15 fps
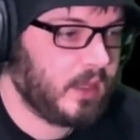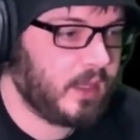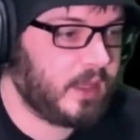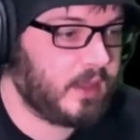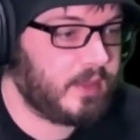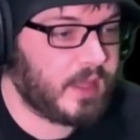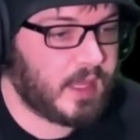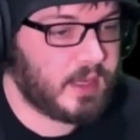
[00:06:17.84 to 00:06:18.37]

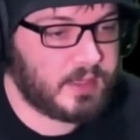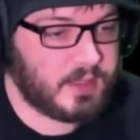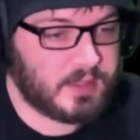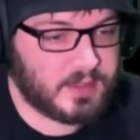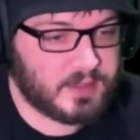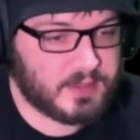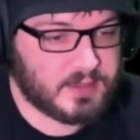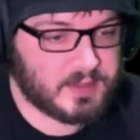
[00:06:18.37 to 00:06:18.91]
And that
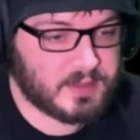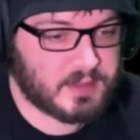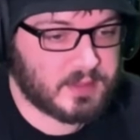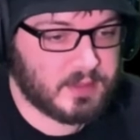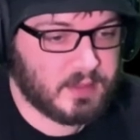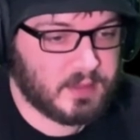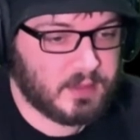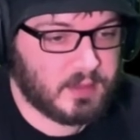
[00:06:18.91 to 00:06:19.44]
is
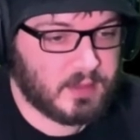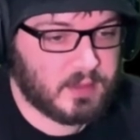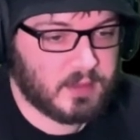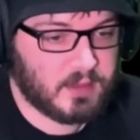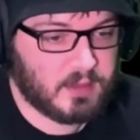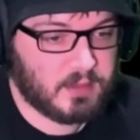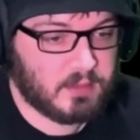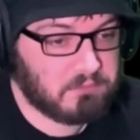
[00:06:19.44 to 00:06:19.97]

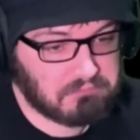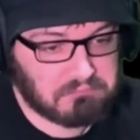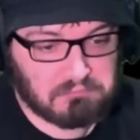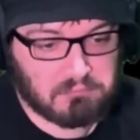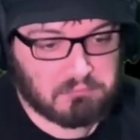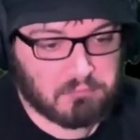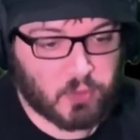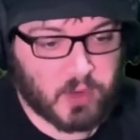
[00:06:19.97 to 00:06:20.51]

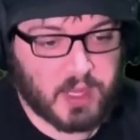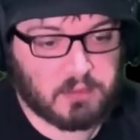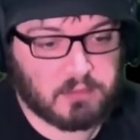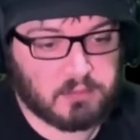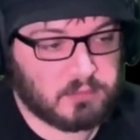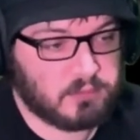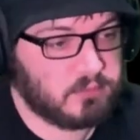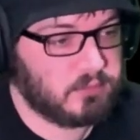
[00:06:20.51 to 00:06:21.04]
great,
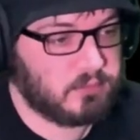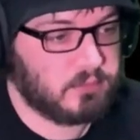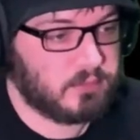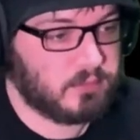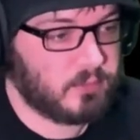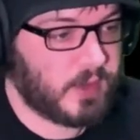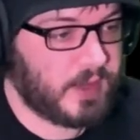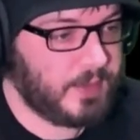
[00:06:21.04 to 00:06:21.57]

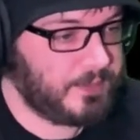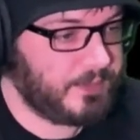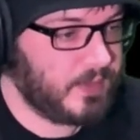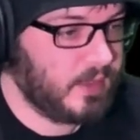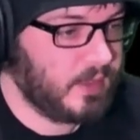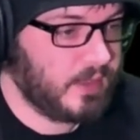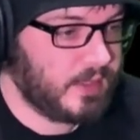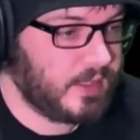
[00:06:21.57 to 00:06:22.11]
right?
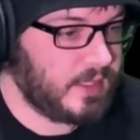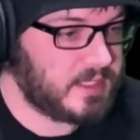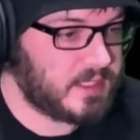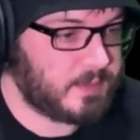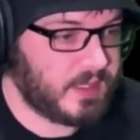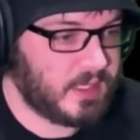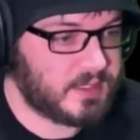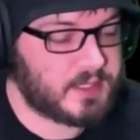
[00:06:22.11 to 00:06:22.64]

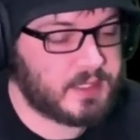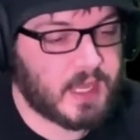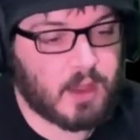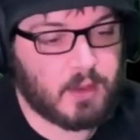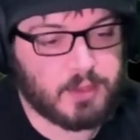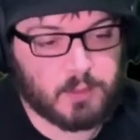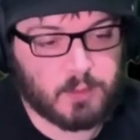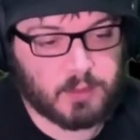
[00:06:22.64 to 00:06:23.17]
Easy peasy.
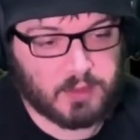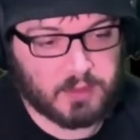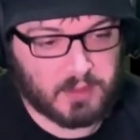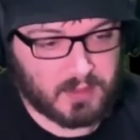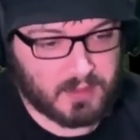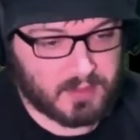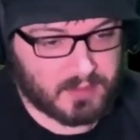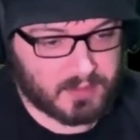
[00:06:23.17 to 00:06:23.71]
Now you
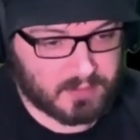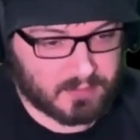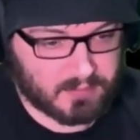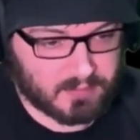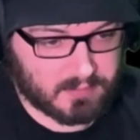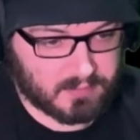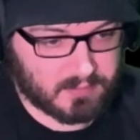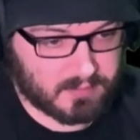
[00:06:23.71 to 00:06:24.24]
would,
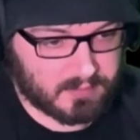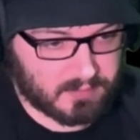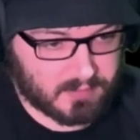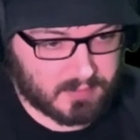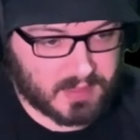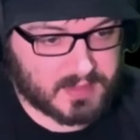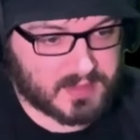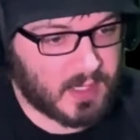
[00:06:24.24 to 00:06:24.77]

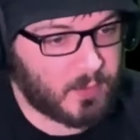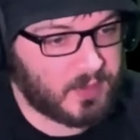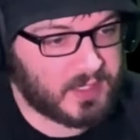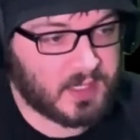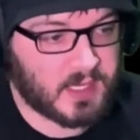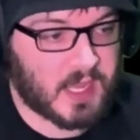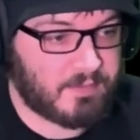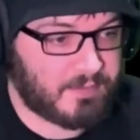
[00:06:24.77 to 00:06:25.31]
let's say we
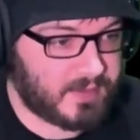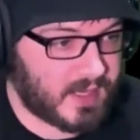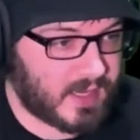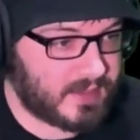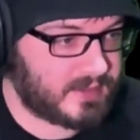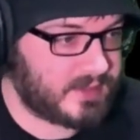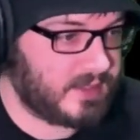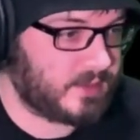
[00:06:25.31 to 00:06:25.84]
didn't have
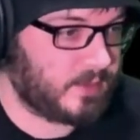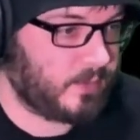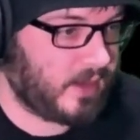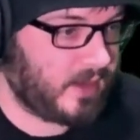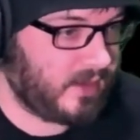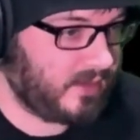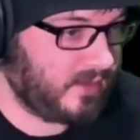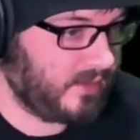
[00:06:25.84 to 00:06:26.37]
fanaticism,
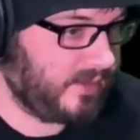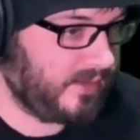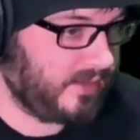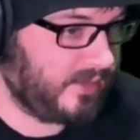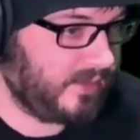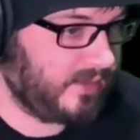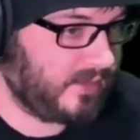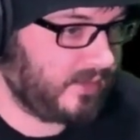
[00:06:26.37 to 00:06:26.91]
right?
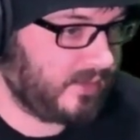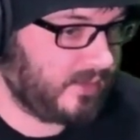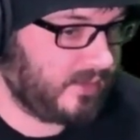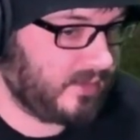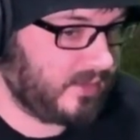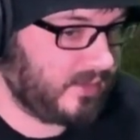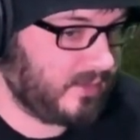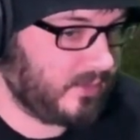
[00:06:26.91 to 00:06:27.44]

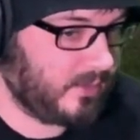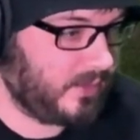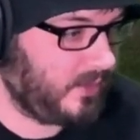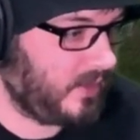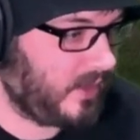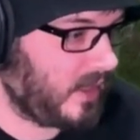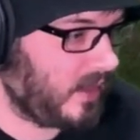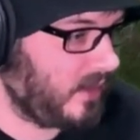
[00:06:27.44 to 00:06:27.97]
We'll
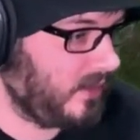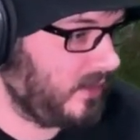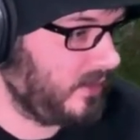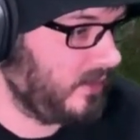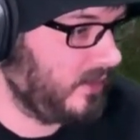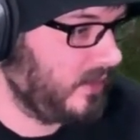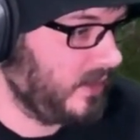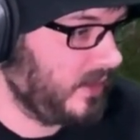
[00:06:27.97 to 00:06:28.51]
do that.
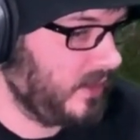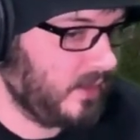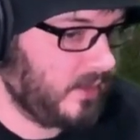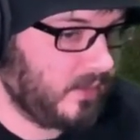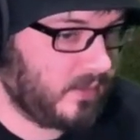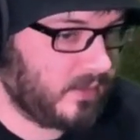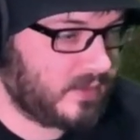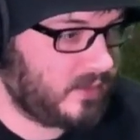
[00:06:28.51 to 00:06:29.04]

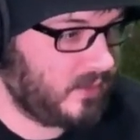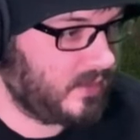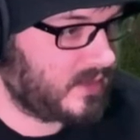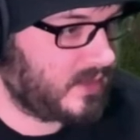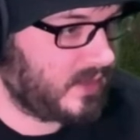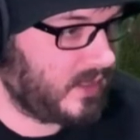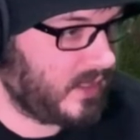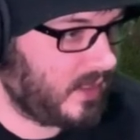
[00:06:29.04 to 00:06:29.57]
Let's do
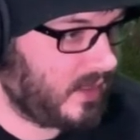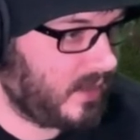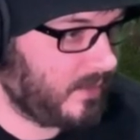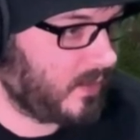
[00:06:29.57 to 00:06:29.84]
this again.